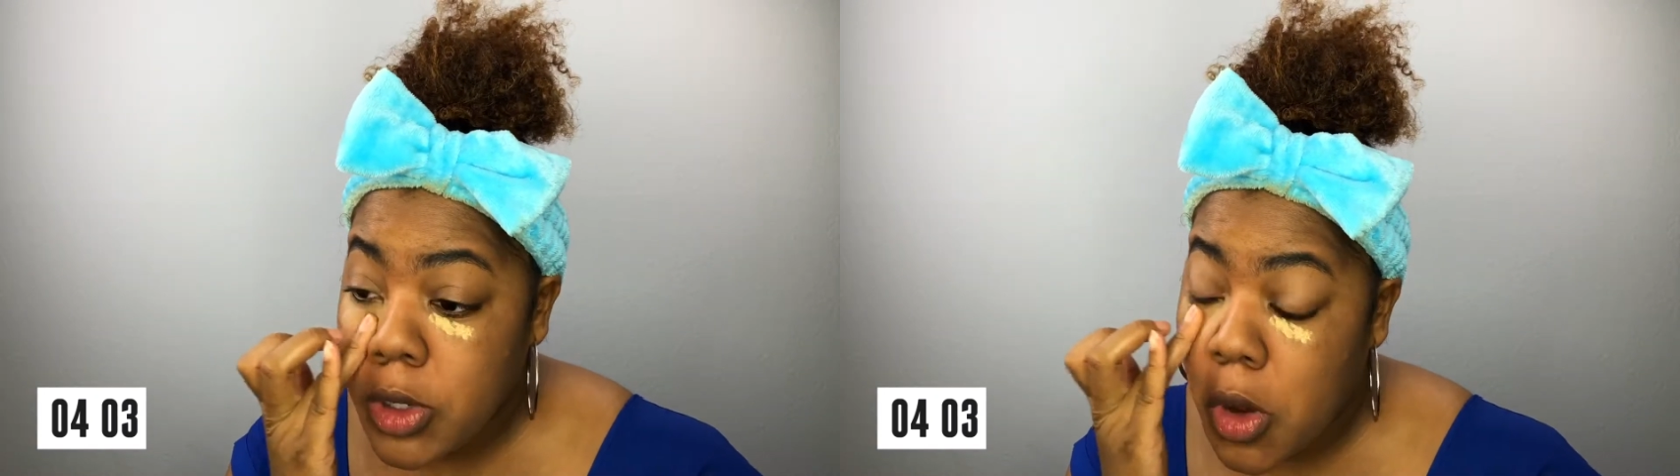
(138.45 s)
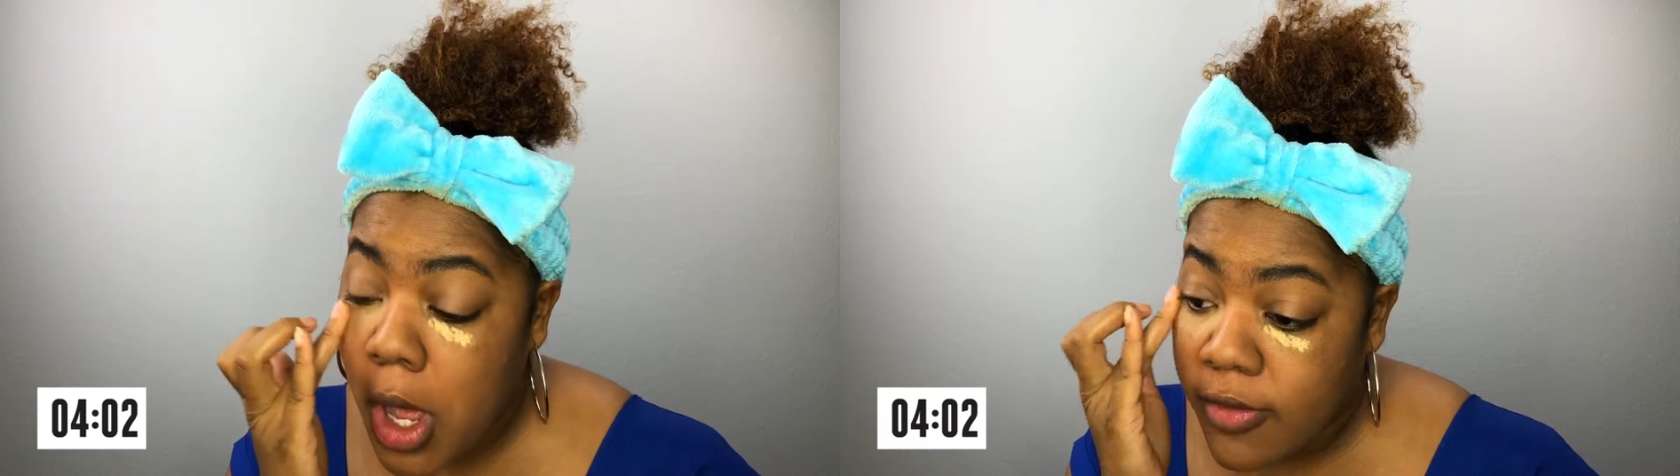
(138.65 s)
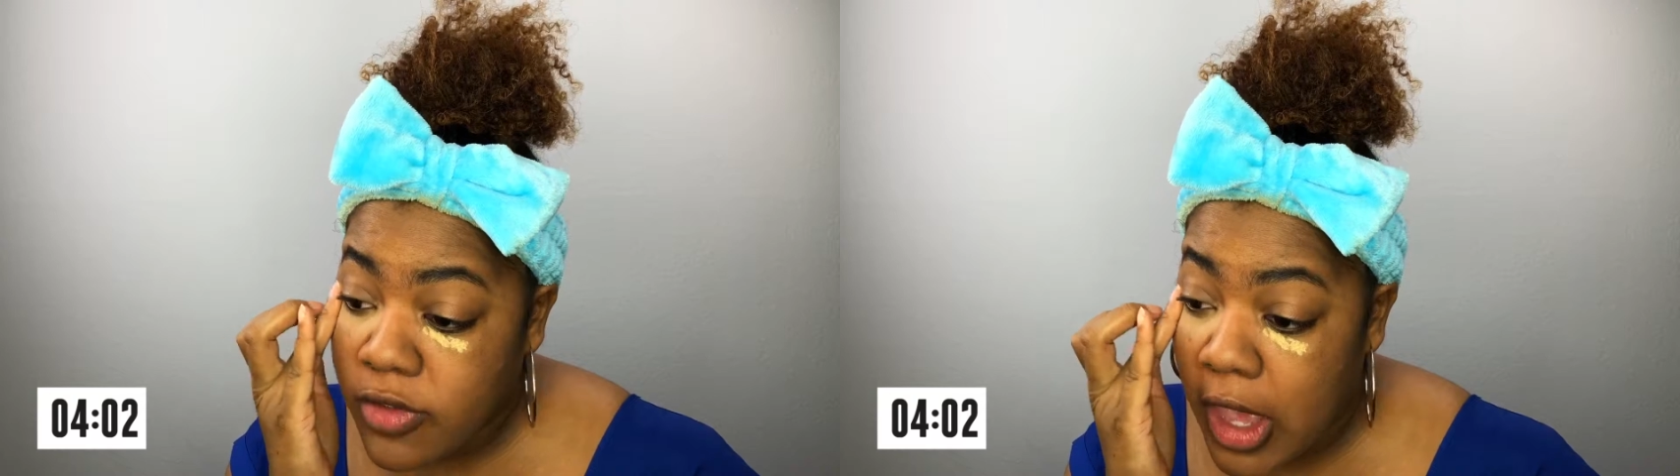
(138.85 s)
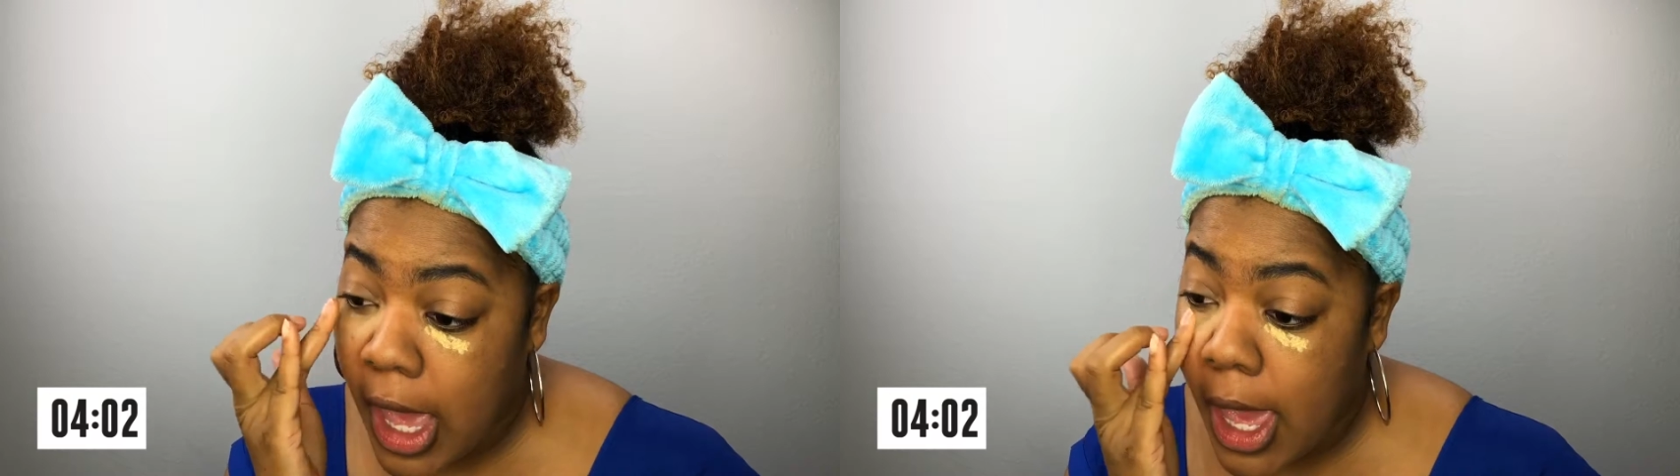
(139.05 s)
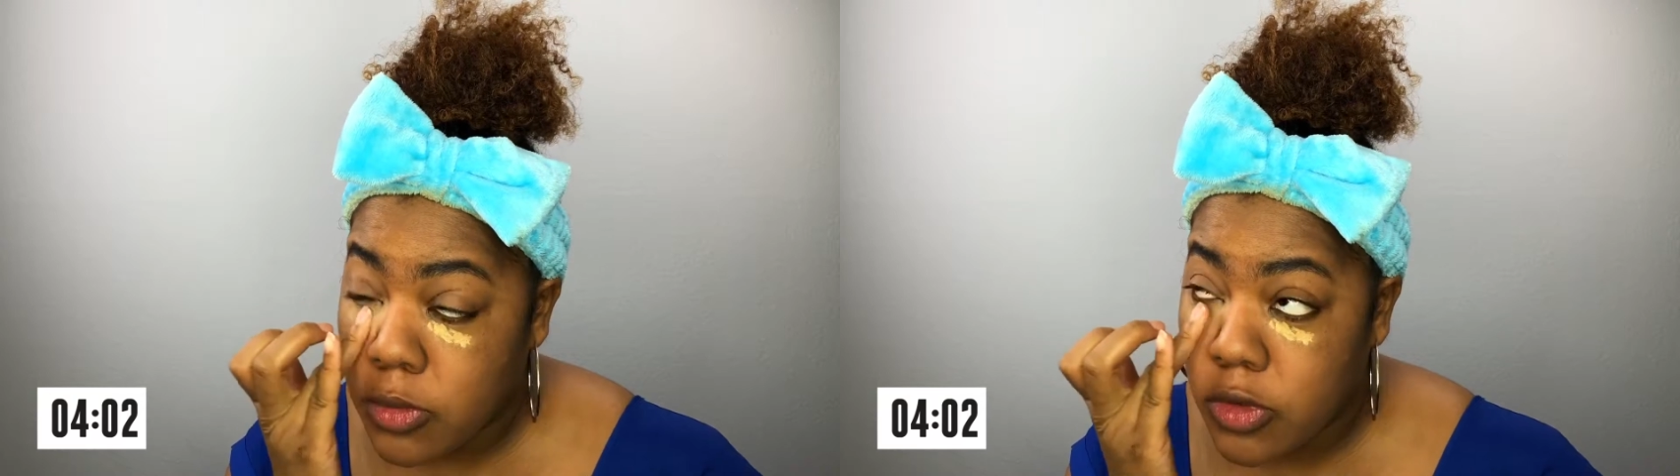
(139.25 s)
you don't have
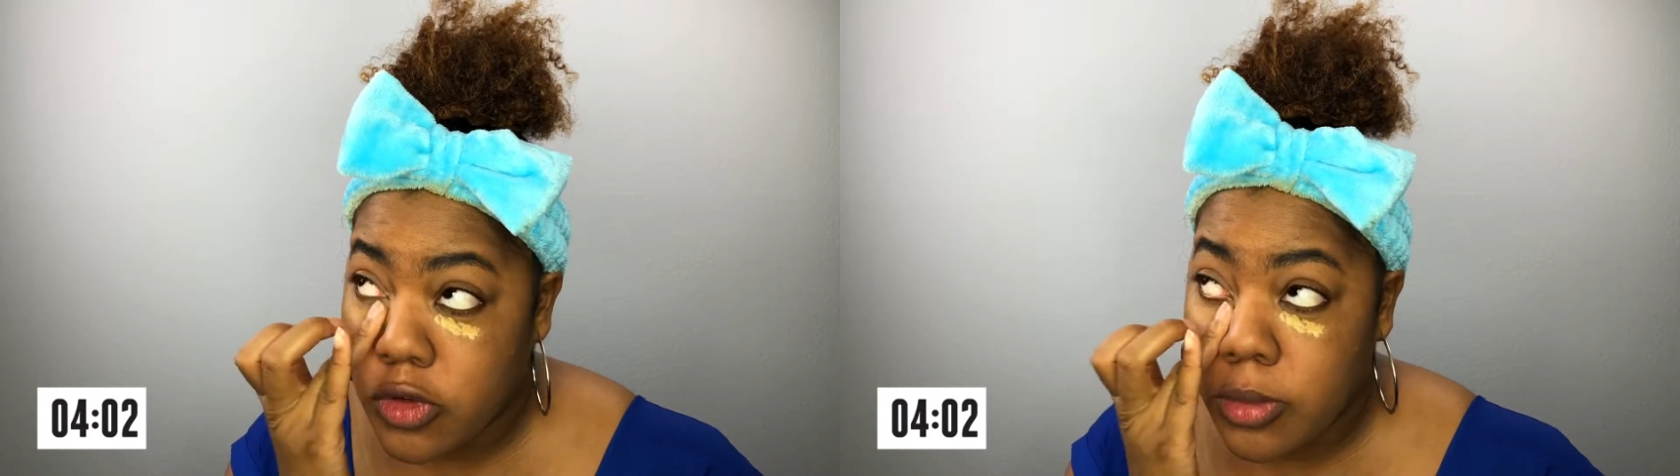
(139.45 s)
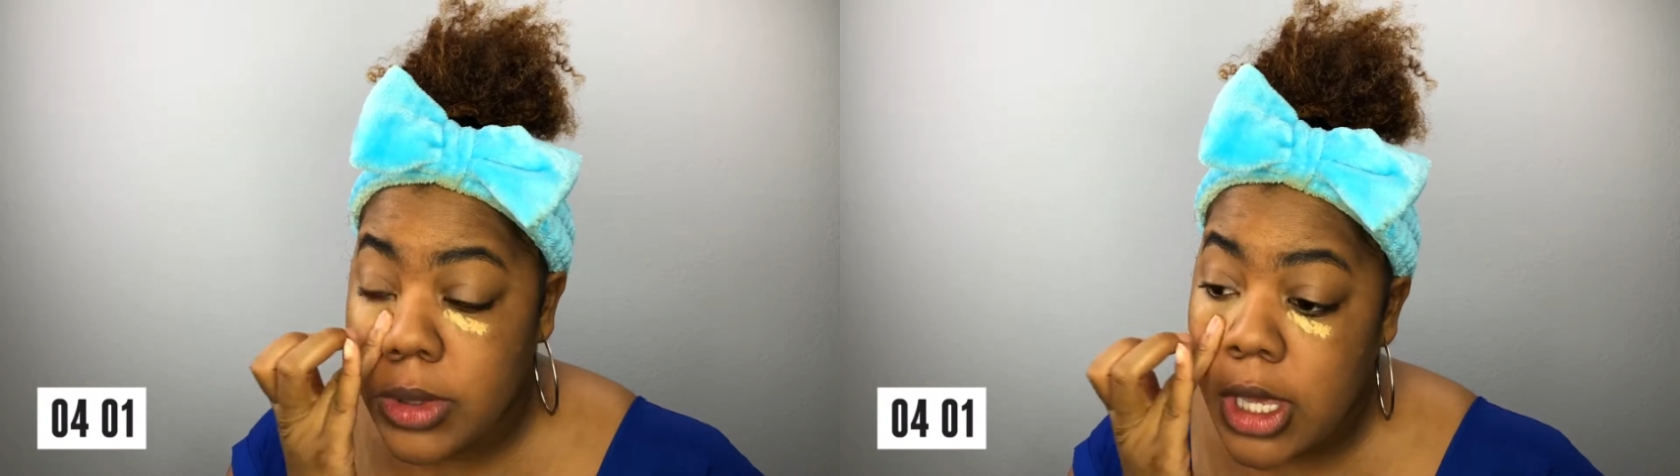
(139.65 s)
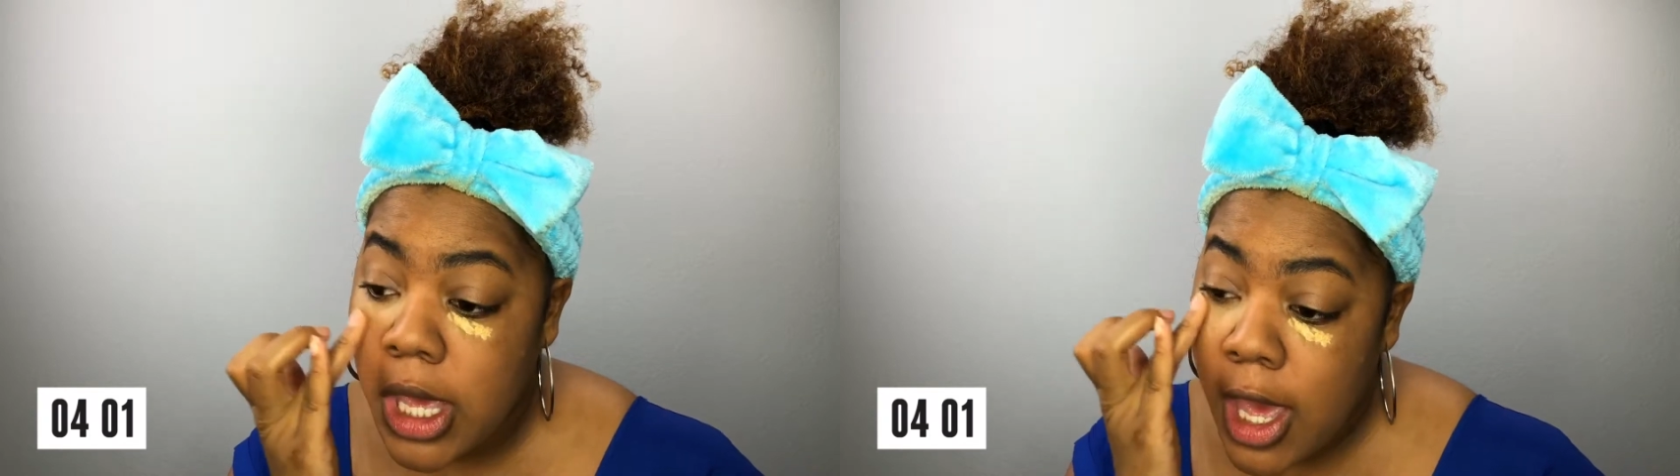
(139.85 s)
time to be